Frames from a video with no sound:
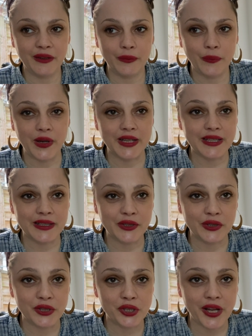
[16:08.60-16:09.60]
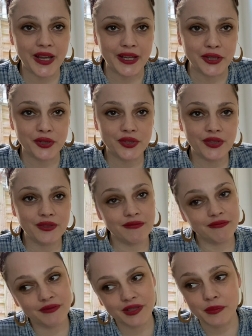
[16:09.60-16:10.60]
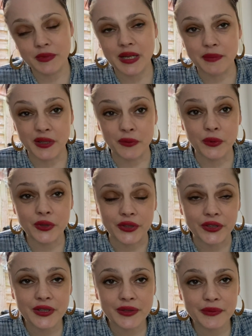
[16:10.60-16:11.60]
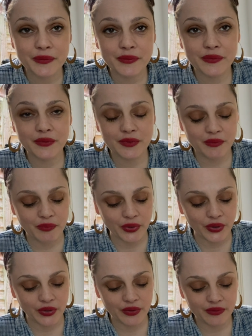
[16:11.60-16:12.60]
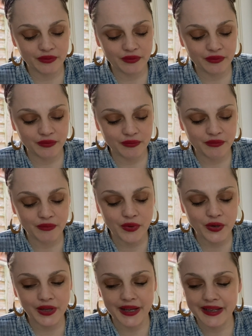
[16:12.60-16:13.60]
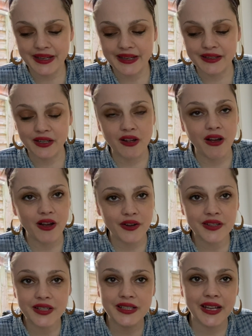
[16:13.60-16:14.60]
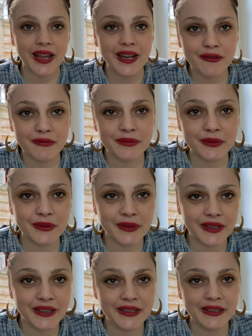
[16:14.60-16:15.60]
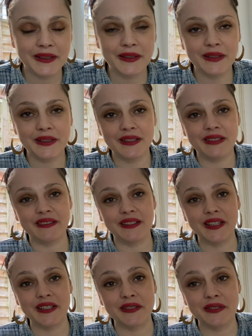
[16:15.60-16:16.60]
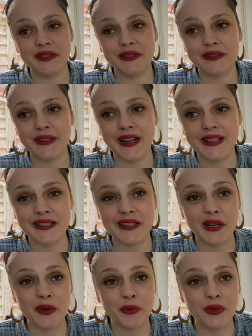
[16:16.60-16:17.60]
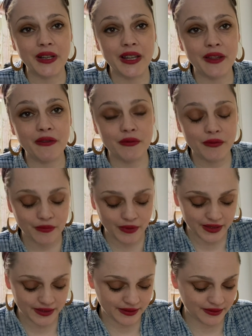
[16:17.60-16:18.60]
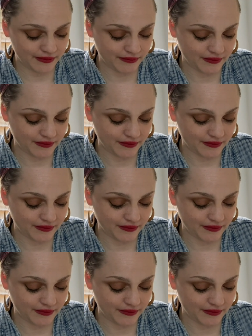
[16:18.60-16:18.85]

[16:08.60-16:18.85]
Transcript: When is this going to change? Sometimes I would, but more like getting a card of the day and asking how I'm going to get through this.